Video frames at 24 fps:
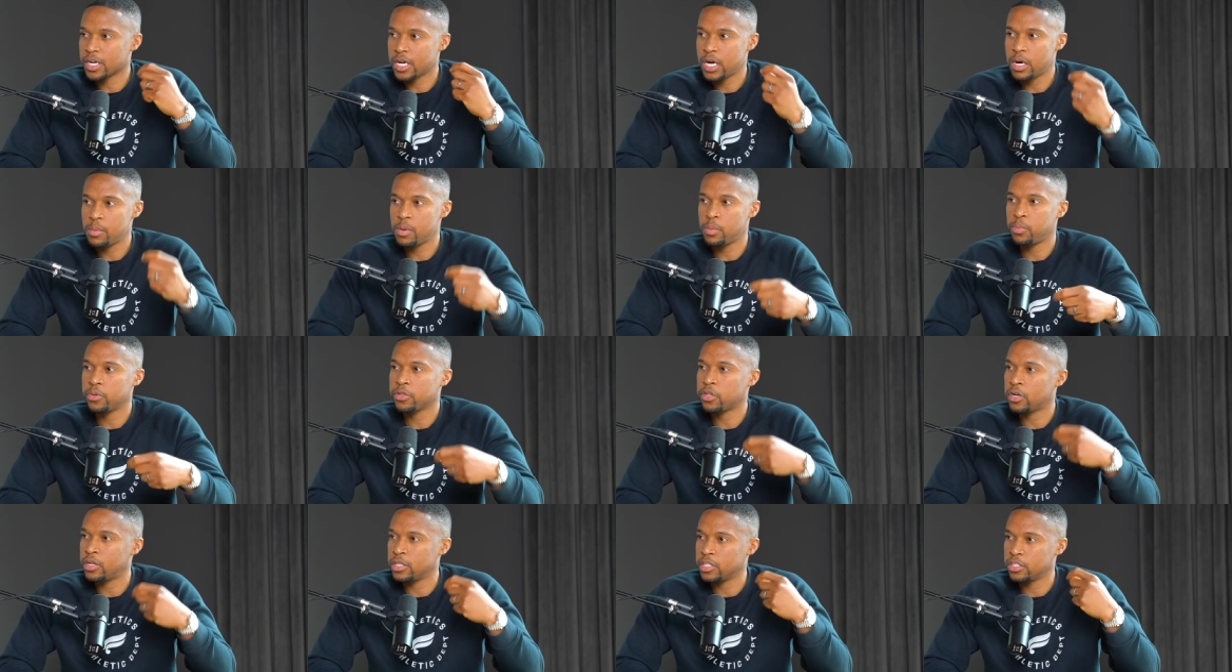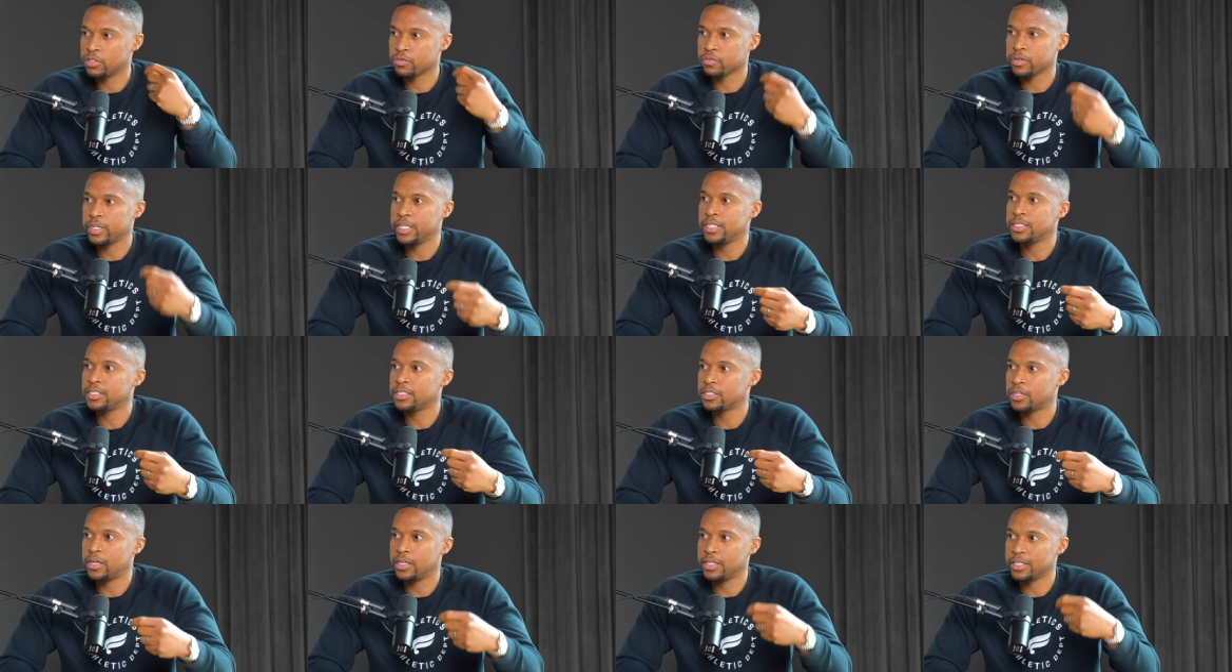come up with all these
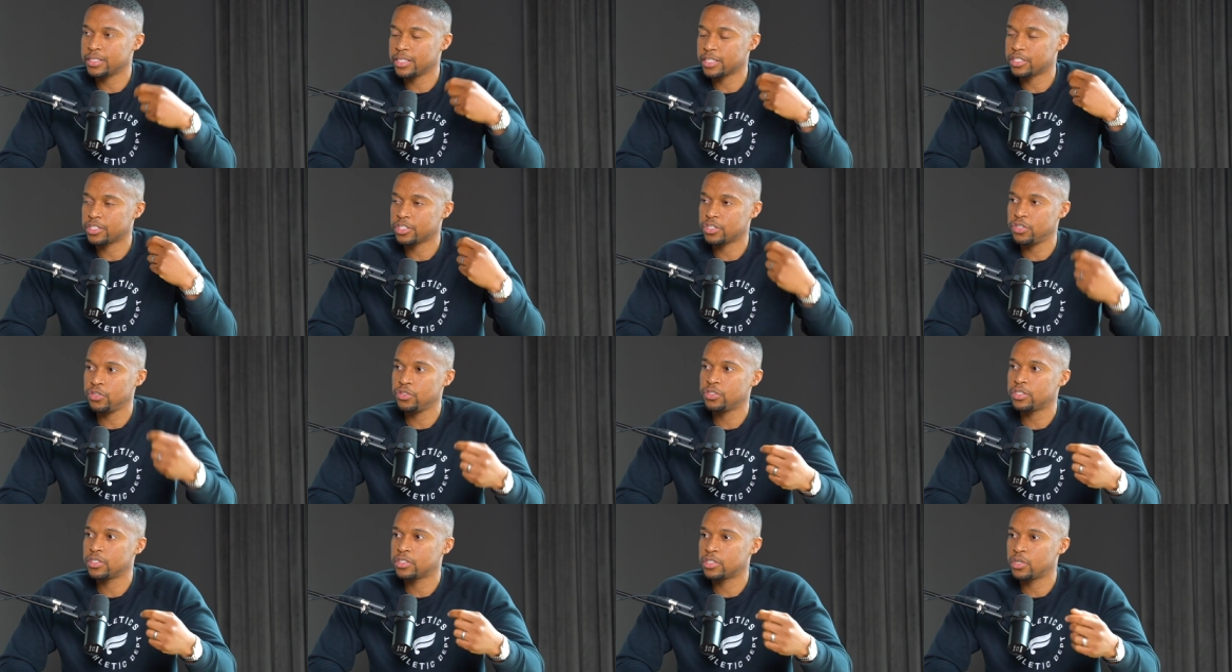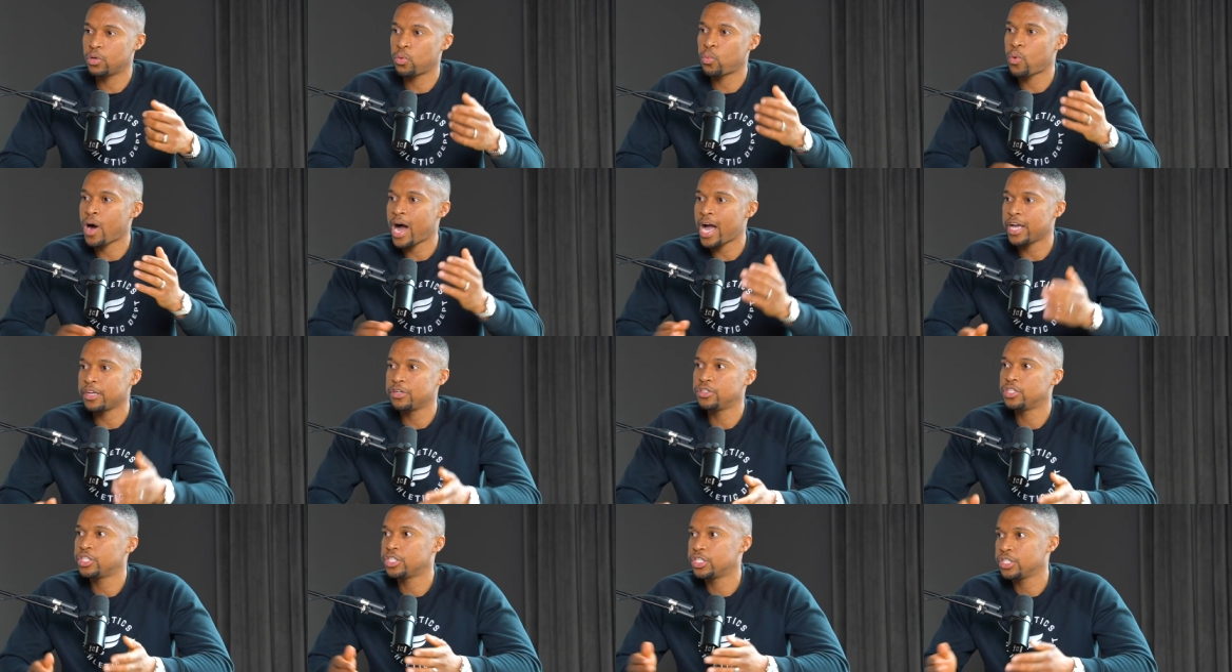reasons, all these excuses to why
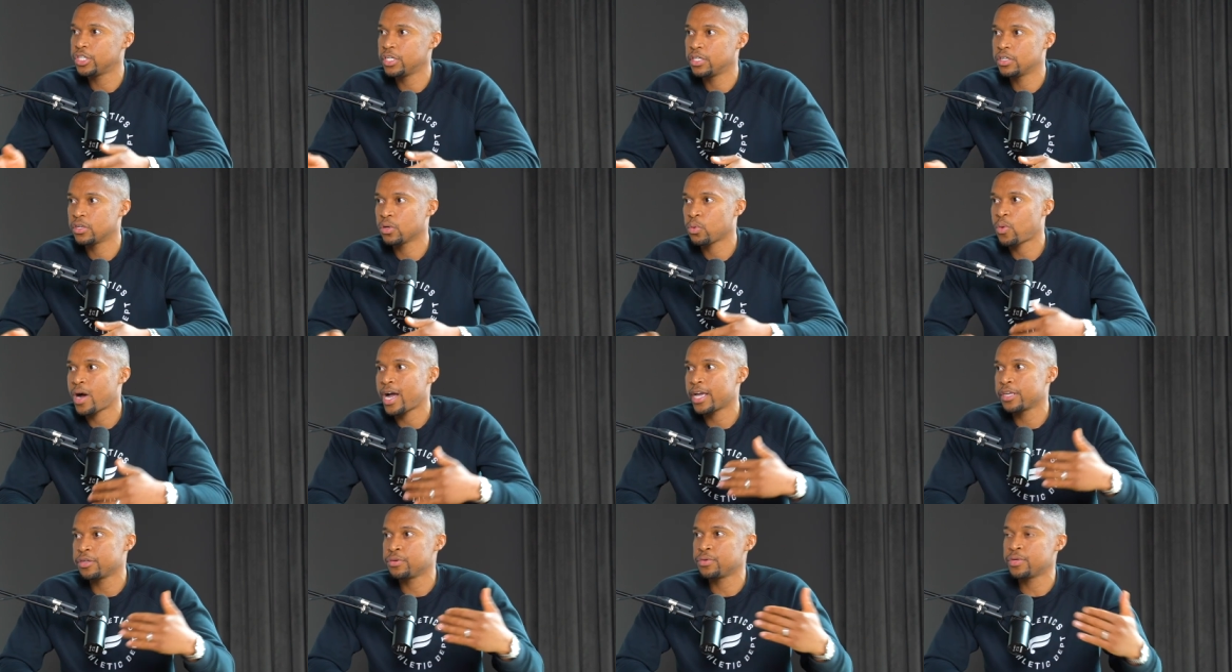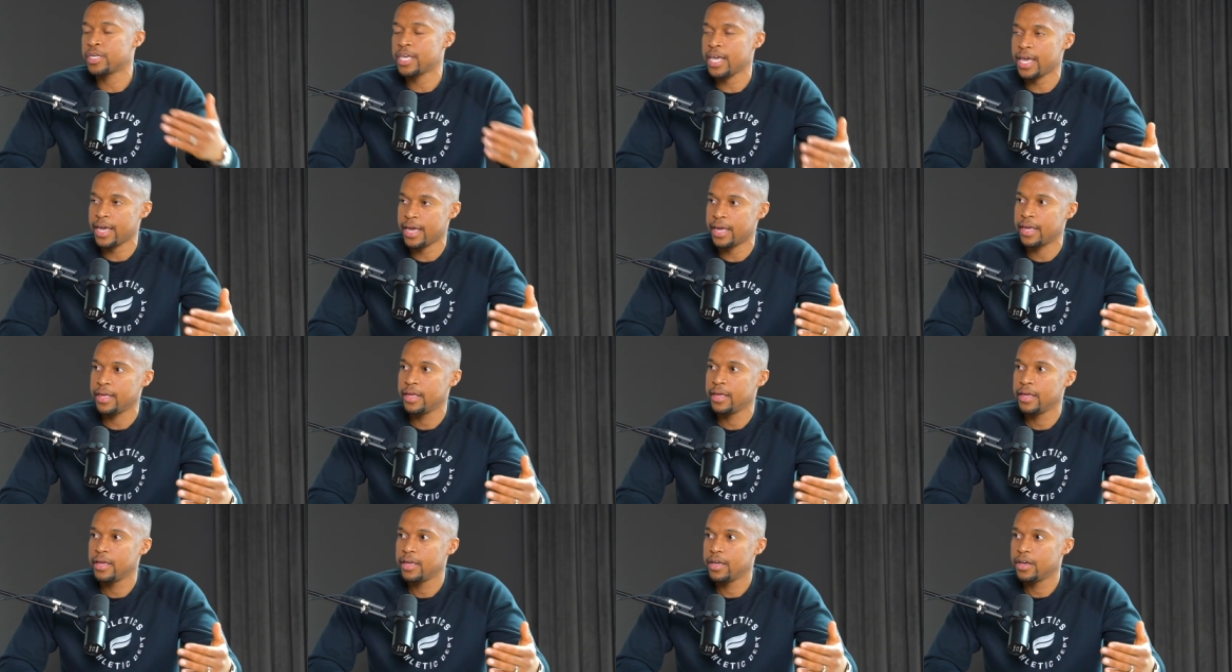you shouldn't or why you can't,
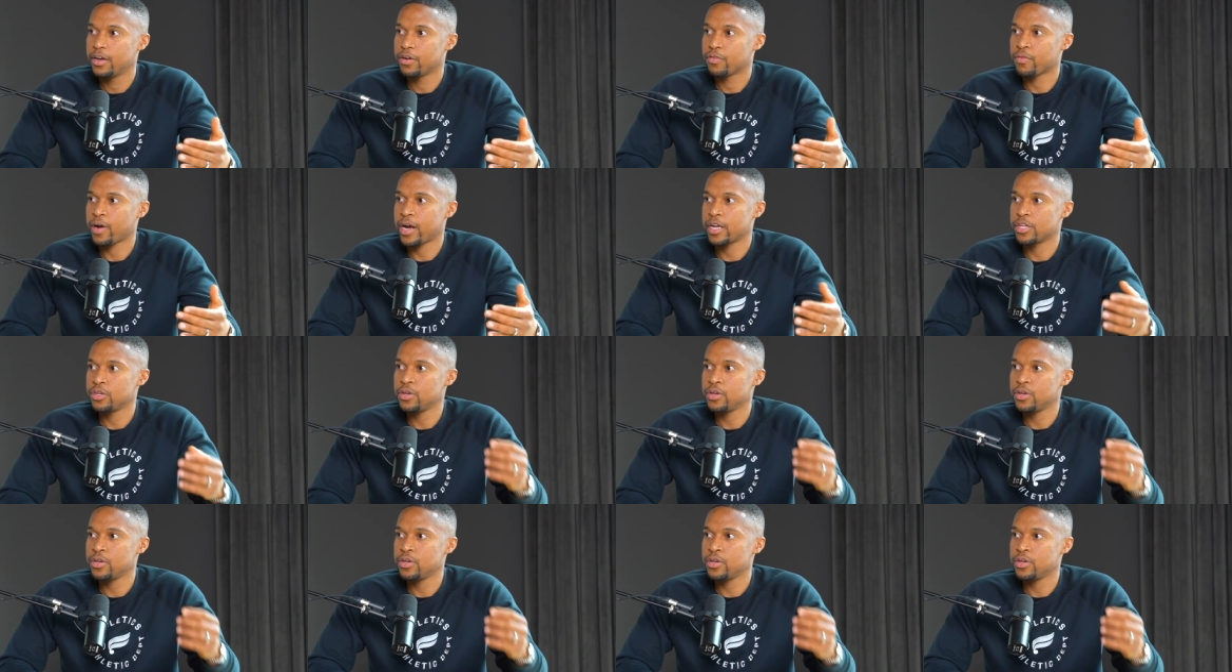right?